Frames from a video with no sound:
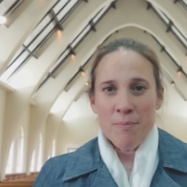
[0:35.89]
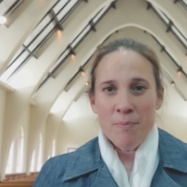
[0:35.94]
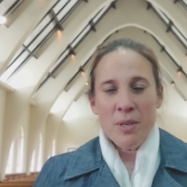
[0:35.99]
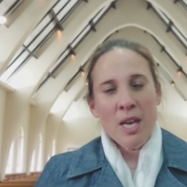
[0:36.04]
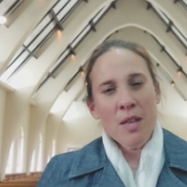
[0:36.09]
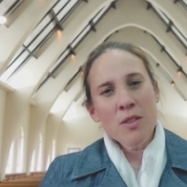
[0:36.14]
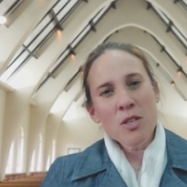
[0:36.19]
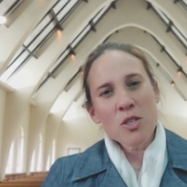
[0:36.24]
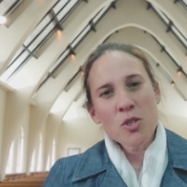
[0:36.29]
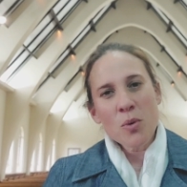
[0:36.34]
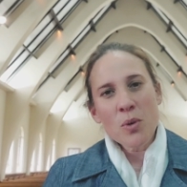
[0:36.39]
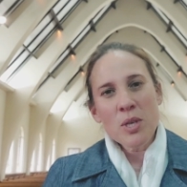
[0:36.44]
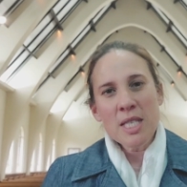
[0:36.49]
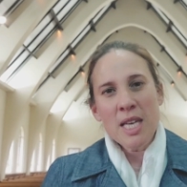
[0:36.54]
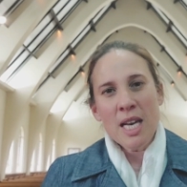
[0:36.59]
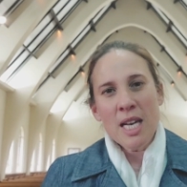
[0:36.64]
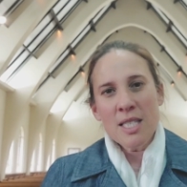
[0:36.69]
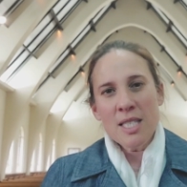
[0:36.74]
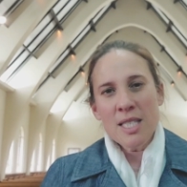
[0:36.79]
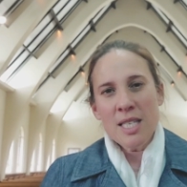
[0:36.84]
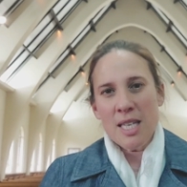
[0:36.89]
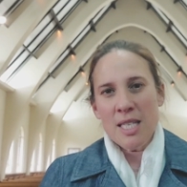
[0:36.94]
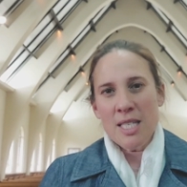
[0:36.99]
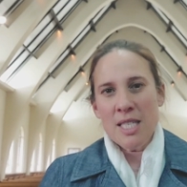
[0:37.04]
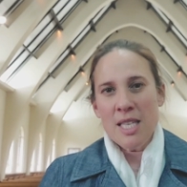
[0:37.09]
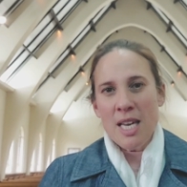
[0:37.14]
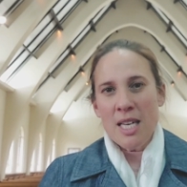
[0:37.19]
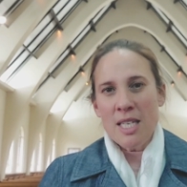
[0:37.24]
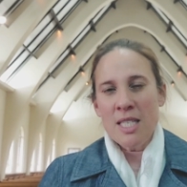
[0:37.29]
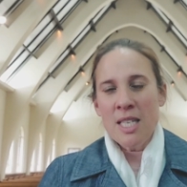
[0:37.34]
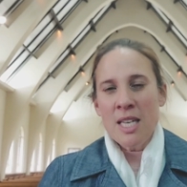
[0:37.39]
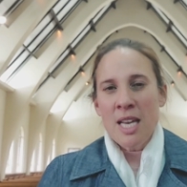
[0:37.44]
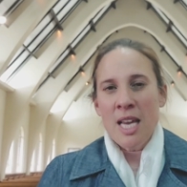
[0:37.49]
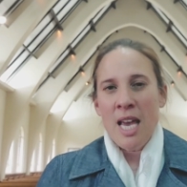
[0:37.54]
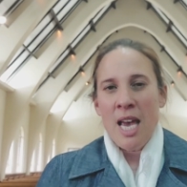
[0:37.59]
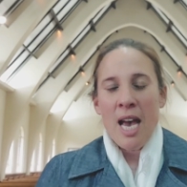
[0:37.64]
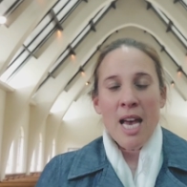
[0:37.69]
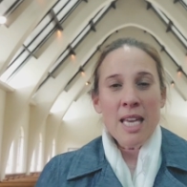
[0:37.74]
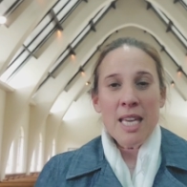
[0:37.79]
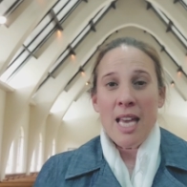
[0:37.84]
And the story tells us that
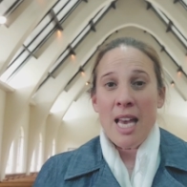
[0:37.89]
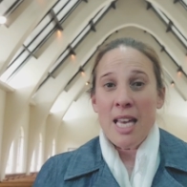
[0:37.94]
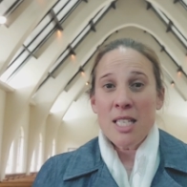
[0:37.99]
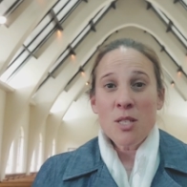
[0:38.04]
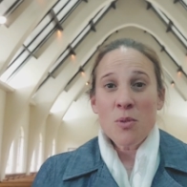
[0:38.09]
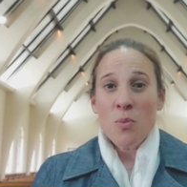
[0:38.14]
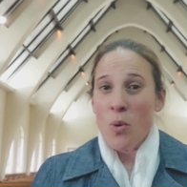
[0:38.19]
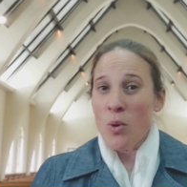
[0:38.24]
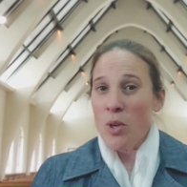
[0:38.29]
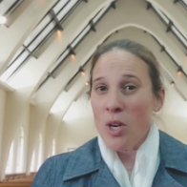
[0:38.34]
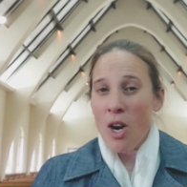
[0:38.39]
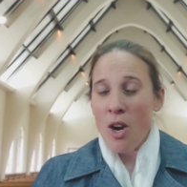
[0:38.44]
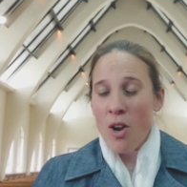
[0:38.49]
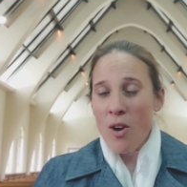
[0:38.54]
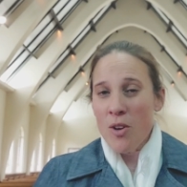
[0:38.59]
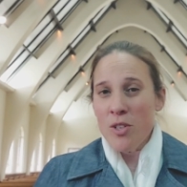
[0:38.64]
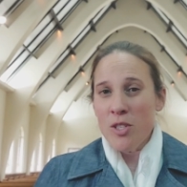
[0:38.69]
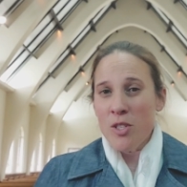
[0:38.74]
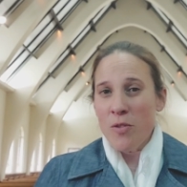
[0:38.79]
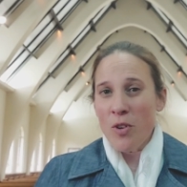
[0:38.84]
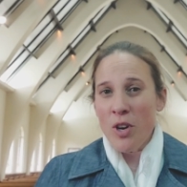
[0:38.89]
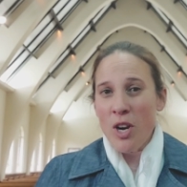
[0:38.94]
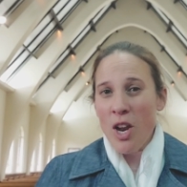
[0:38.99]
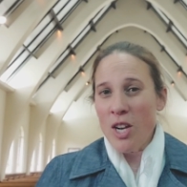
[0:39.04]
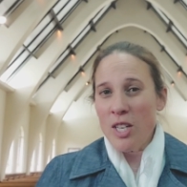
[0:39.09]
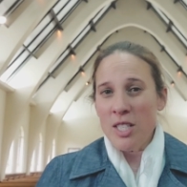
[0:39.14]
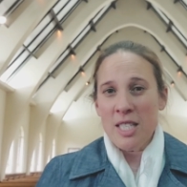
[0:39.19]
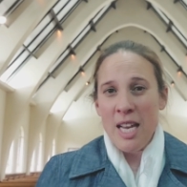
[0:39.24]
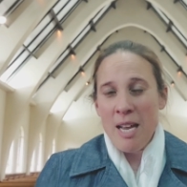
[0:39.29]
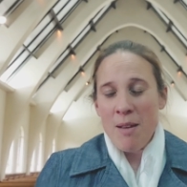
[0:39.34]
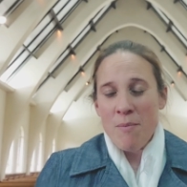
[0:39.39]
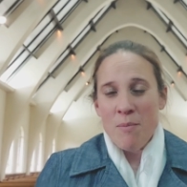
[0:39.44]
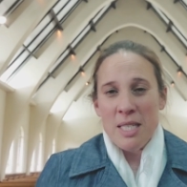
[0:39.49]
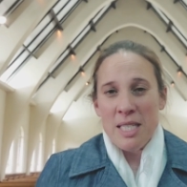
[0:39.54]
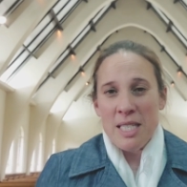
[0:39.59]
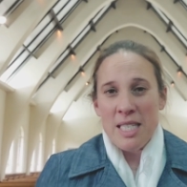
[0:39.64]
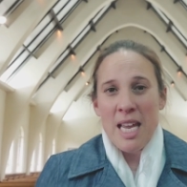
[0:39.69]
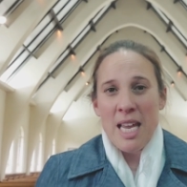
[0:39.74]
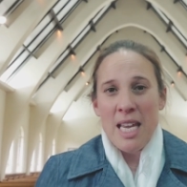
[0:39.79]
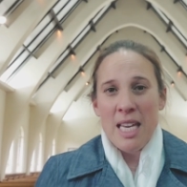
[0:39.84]
uh, he hasn't worn clothes for a long time,
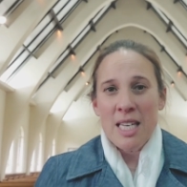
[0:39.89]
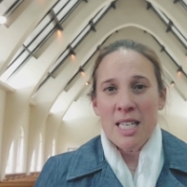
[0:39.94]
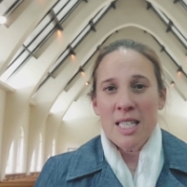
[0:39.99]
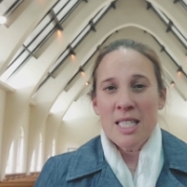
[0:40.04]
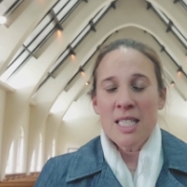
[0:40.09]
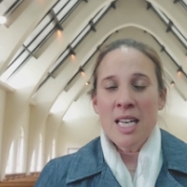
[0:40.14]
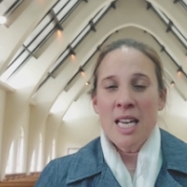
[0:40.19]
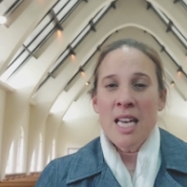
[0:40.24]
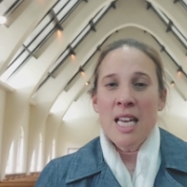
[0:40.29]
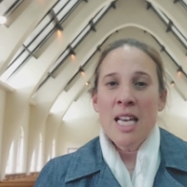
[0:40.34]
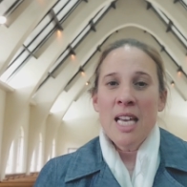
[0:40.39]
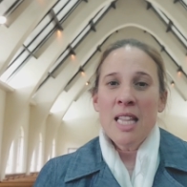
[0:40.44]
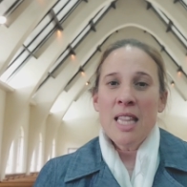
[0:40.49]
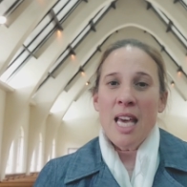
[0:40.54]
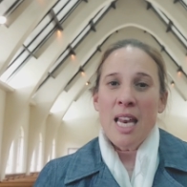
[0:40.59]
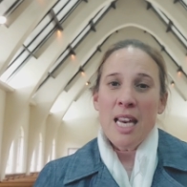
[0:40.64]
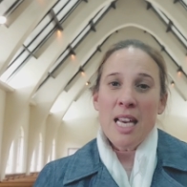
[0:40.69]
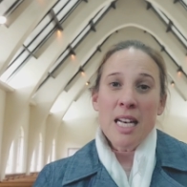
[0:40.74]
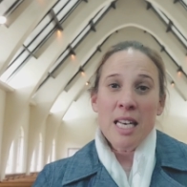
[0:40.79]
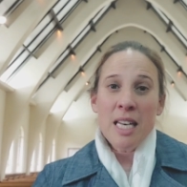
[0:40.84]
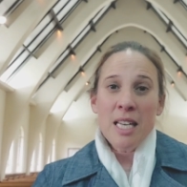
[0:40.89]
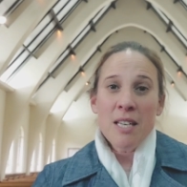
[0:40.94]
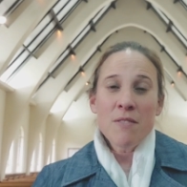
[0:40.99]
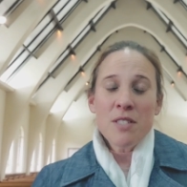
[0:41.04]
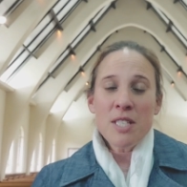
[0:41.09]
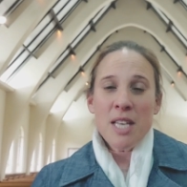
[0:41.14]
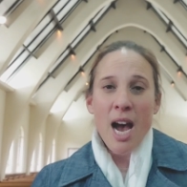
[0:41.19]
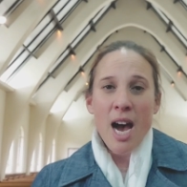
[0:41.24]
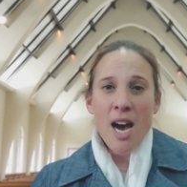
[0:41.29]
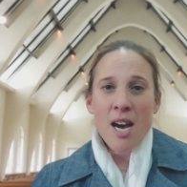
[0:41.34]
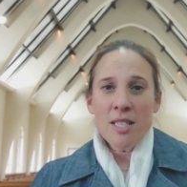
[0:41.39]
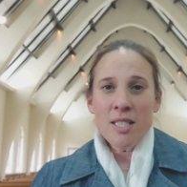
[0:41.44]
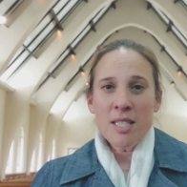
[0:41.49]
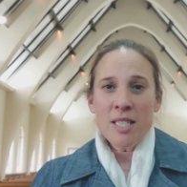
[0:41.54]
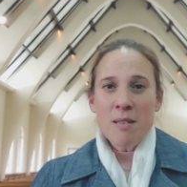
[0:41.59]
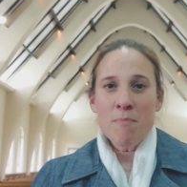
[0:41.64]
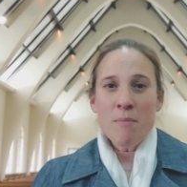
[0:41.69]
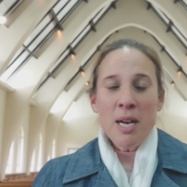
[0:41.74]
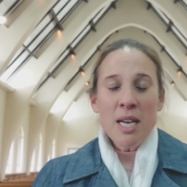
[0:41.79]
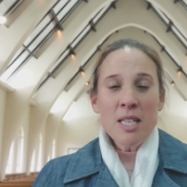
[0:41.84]
he's naked, that he lives out
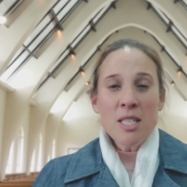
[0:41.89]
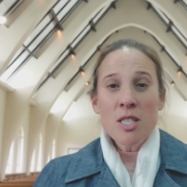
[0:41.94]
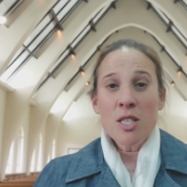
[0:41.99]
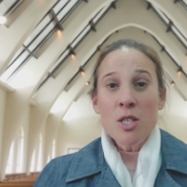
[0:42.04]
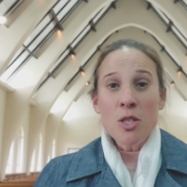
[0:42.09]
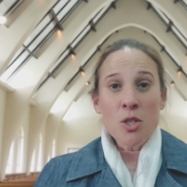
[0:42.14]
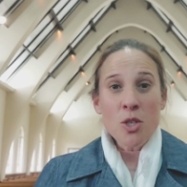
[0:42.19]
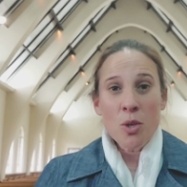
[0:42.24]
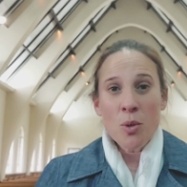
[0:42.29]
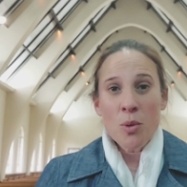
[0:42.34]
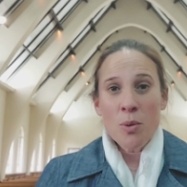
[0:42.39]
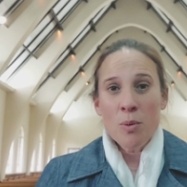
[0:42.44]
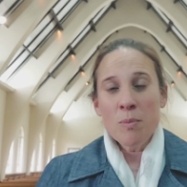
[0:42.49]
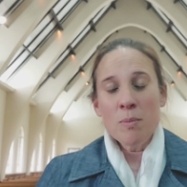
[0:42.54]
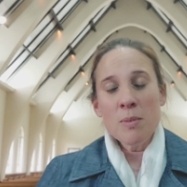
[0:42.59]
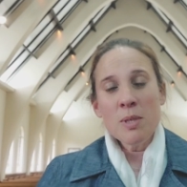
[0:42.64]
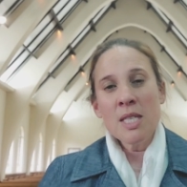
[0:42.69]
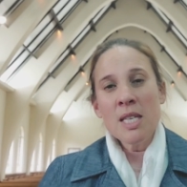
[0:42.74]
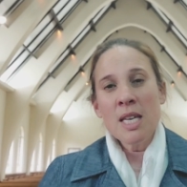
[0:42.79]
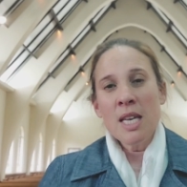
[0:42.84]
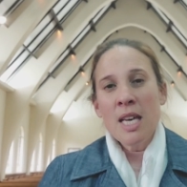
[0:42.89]
amongst the tombs,